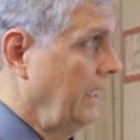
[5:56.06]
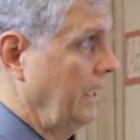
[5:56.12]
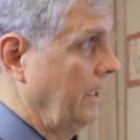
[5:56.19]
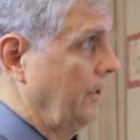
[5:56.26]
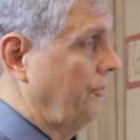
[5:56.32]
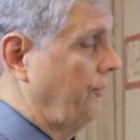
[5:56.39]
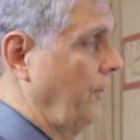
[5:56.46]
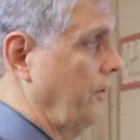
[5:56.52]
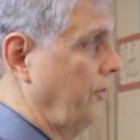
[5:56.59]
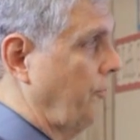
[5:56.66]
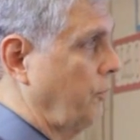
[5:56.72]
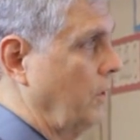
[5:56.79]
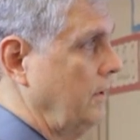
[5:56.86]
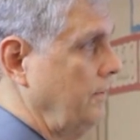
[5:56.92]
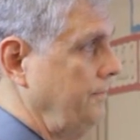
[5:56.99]
This first
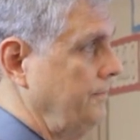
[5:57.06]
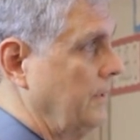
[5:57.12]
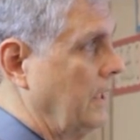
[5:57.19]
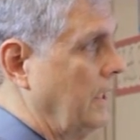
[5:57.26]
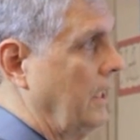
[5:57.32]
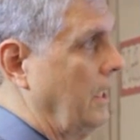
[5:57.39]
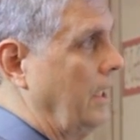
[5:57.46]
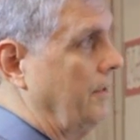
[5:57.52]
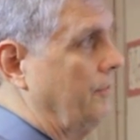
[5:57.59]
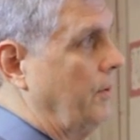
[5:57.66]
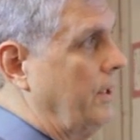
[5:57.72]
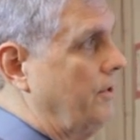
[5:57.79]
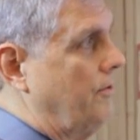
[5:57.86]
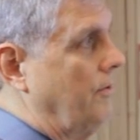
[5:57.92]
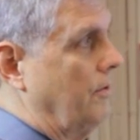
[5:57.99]
one, if
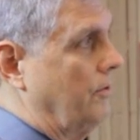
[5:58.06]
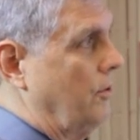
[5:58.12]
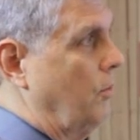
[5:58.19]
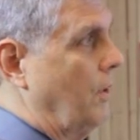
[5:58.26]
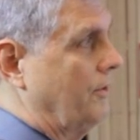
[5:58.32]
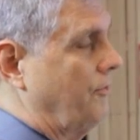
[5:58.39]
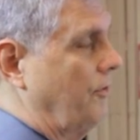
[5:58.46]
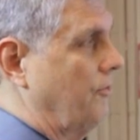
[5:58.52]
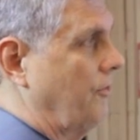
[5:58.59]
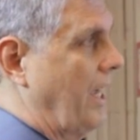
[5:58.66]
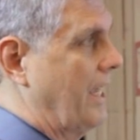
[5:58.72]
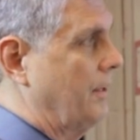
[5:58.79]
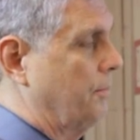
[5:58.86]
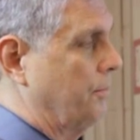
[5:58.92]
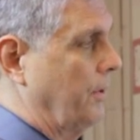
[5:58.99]
we do what's
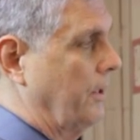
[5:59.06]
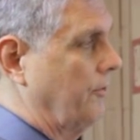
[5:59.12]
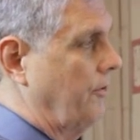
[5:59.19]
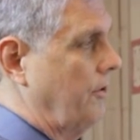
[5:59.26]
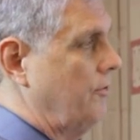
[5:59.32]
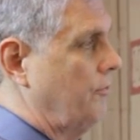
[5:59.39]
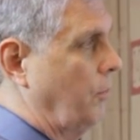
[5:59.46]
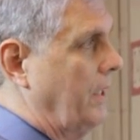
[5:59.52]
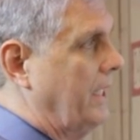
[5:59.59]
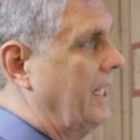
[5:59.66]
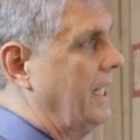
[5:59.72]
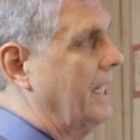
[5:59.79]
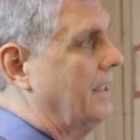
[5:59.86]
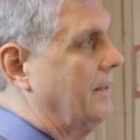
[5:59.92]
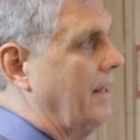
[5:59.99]
inside the parentheses, we
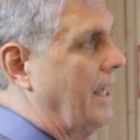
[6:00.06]
get